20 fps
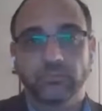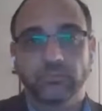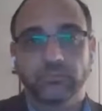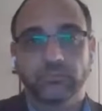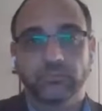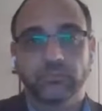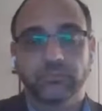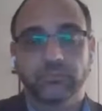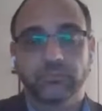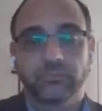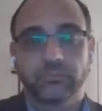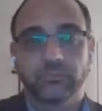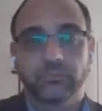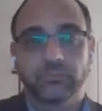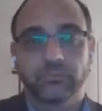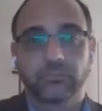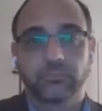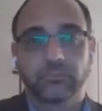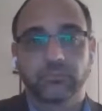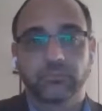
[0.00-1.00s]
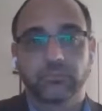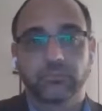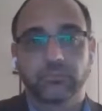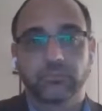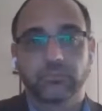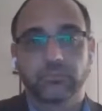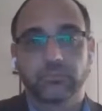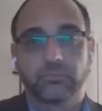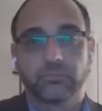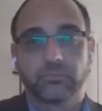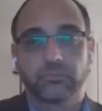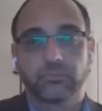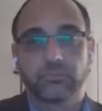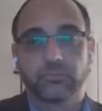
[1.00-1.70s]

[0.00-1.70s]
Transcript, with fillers: um, uh,